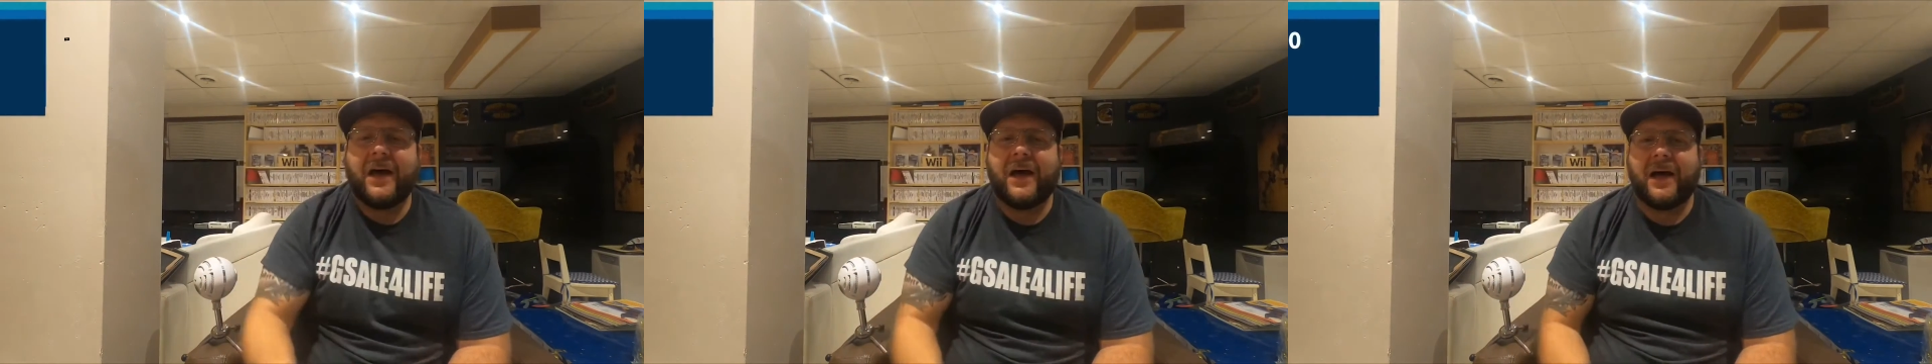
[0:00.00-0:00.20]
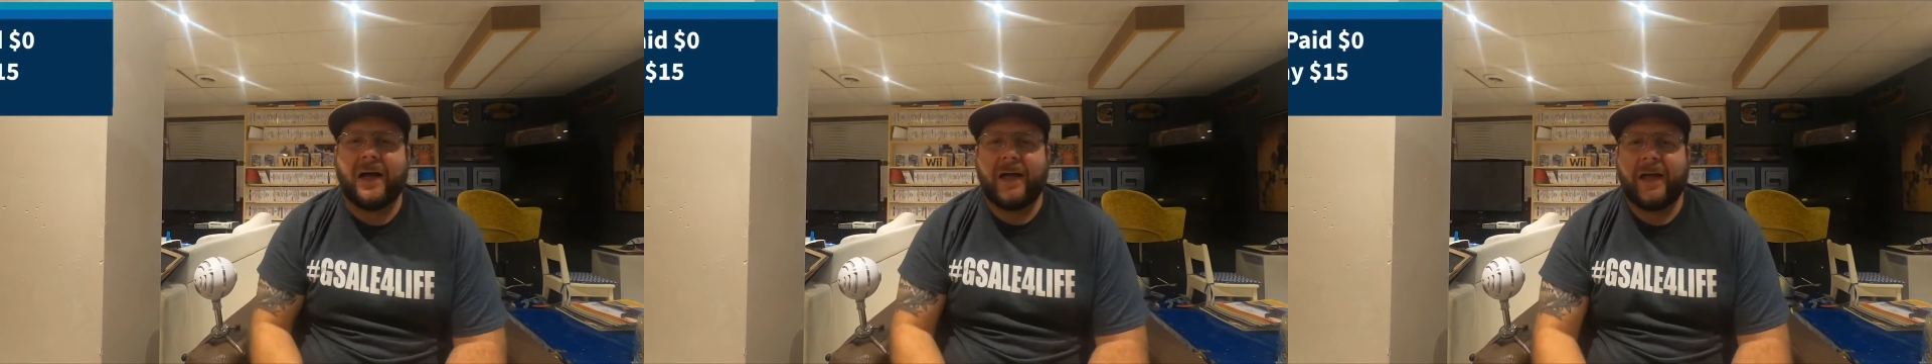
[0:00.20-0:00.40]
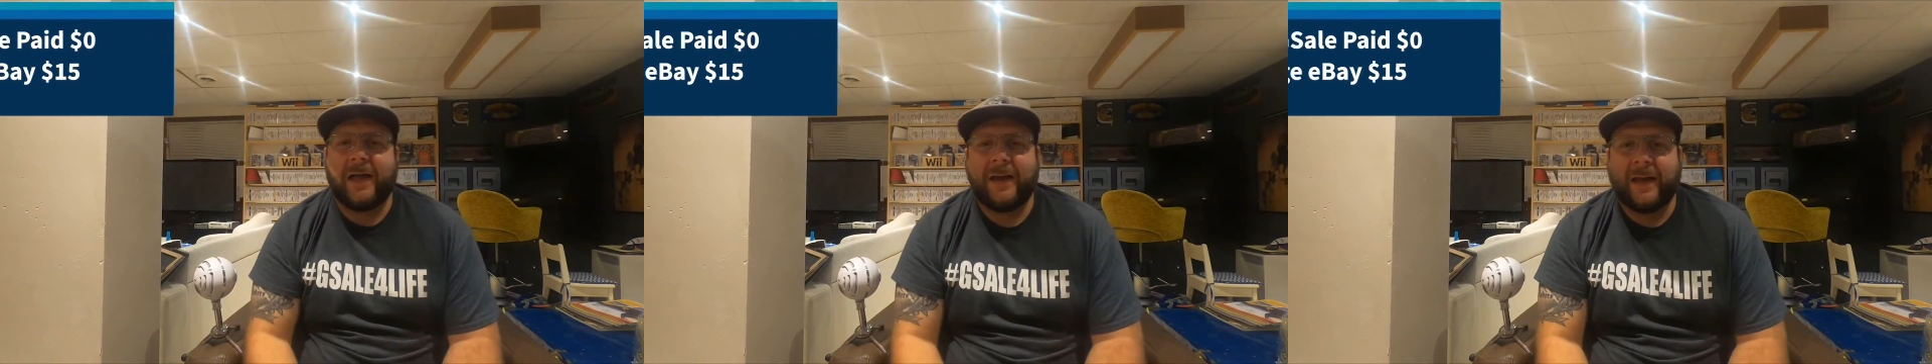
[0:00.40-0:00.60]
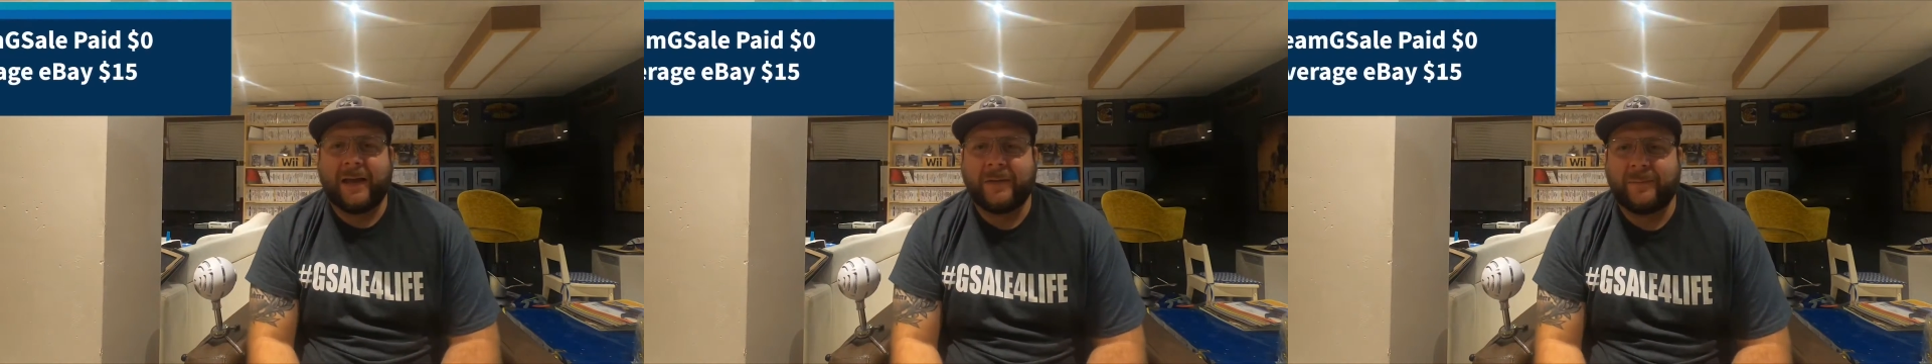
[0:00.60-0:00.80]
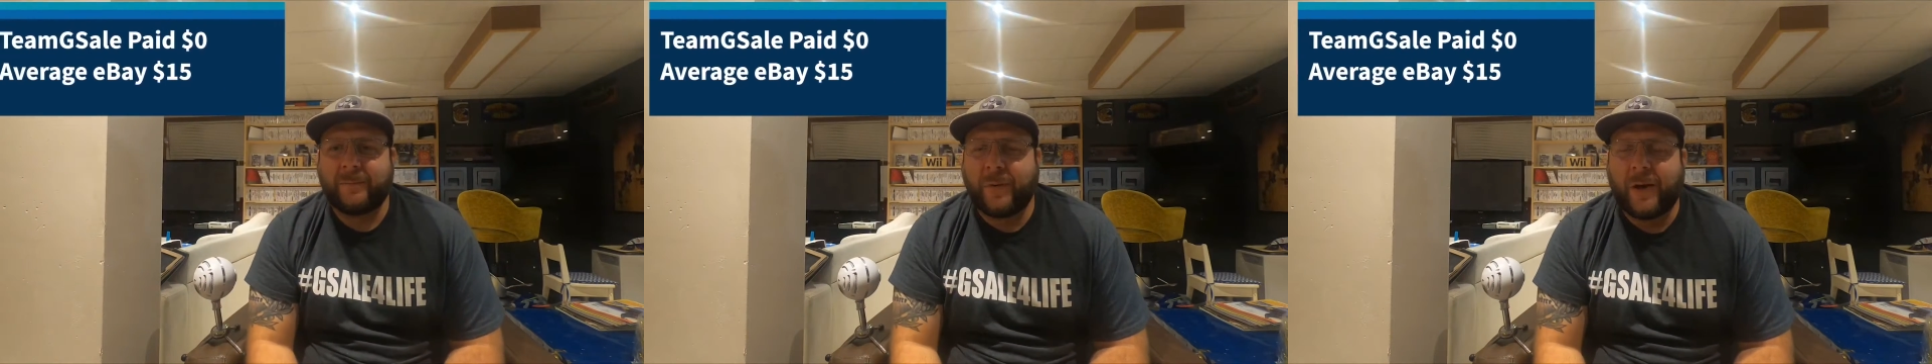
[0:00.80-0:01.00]
And
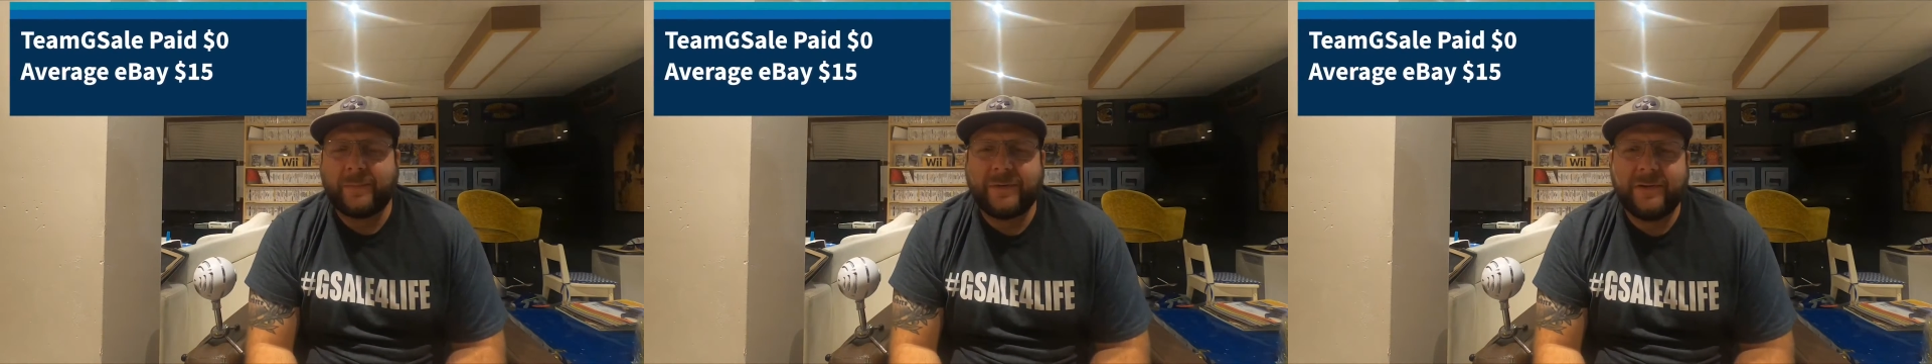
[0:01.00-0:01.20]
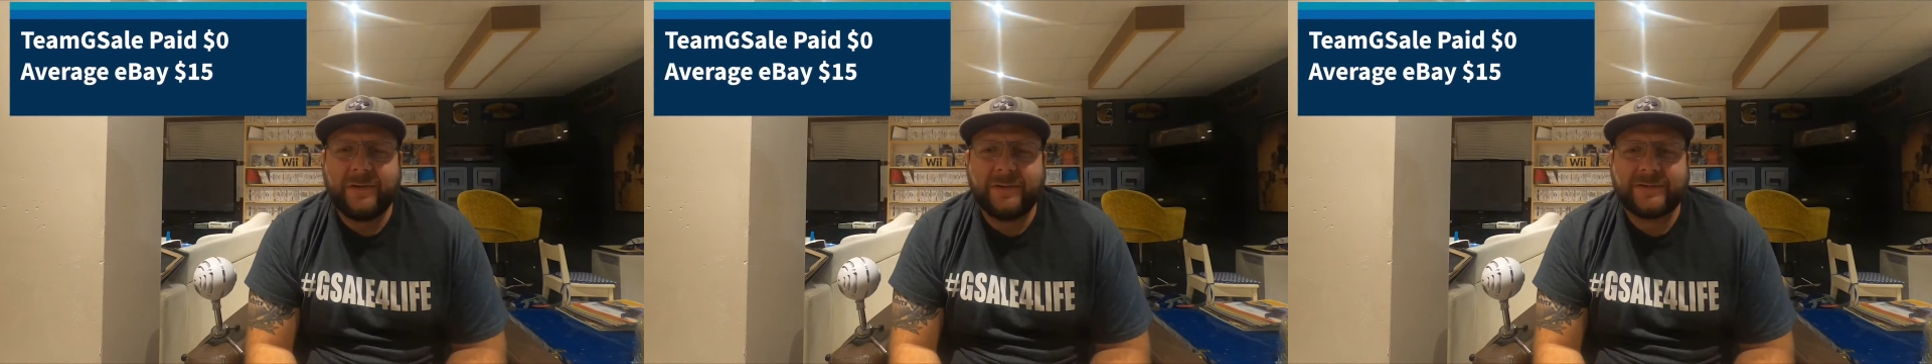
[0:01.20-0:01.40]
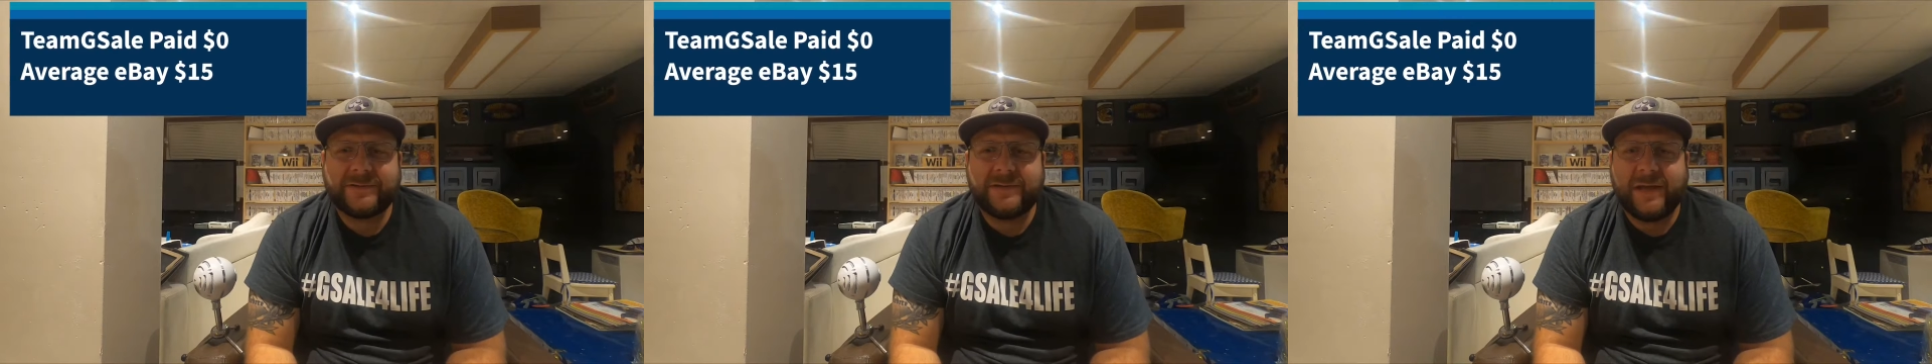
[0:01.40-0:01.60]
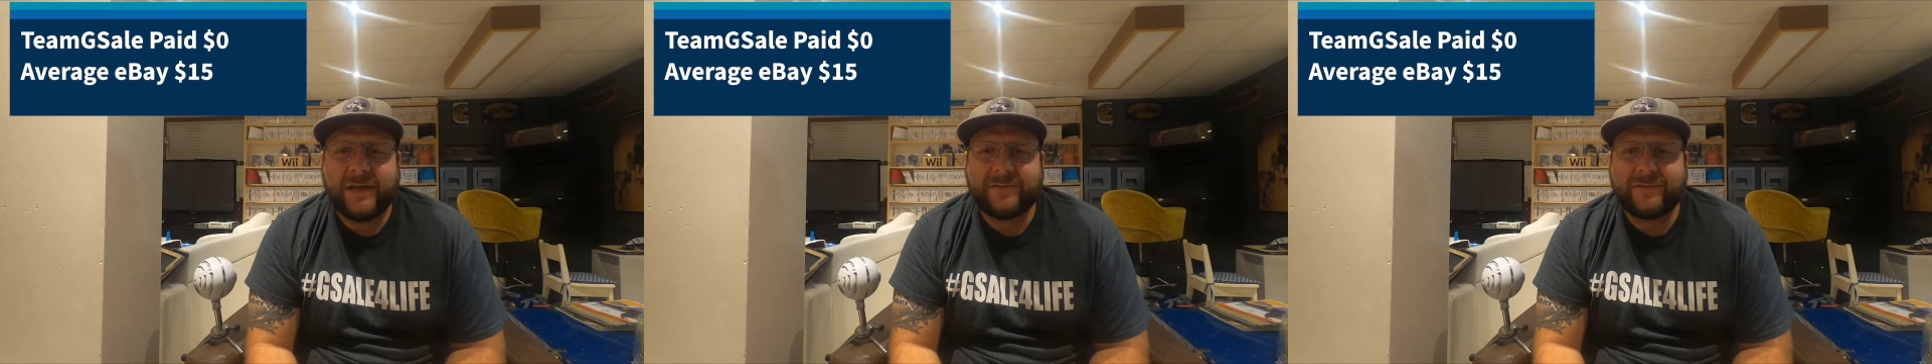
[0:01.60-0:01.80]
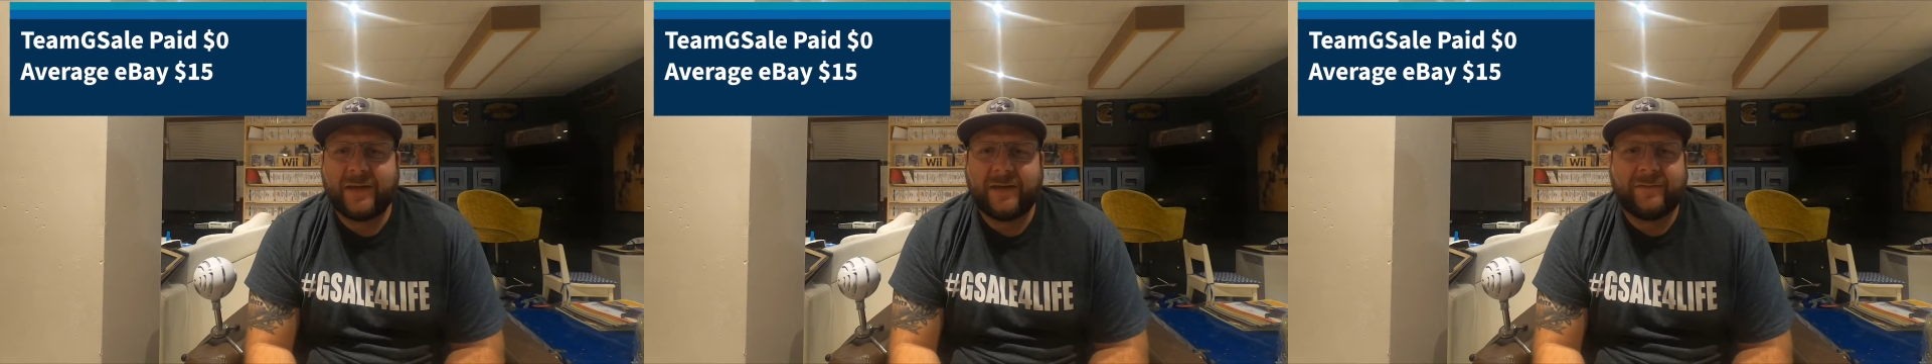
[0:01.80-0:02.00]
I popped it in the SNES.